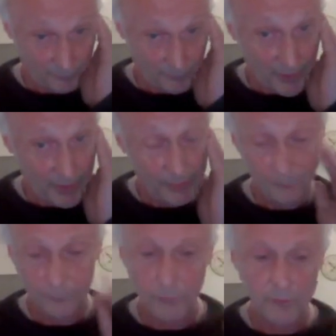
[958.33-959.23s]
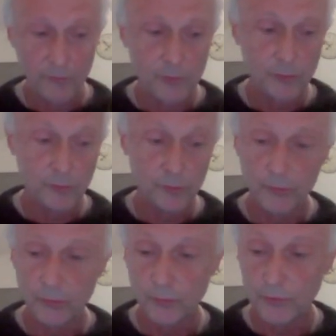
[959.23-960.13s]
yeah, if we want to
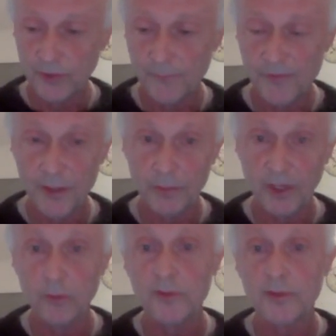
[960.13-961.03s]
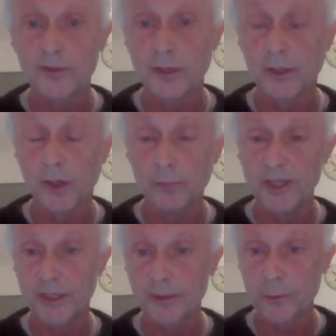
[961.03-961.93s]
do something about
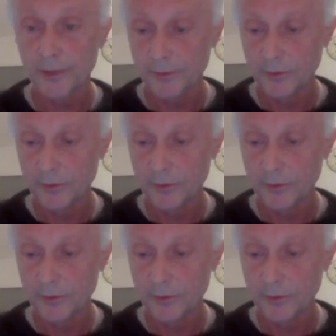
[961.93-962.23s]
object-oriented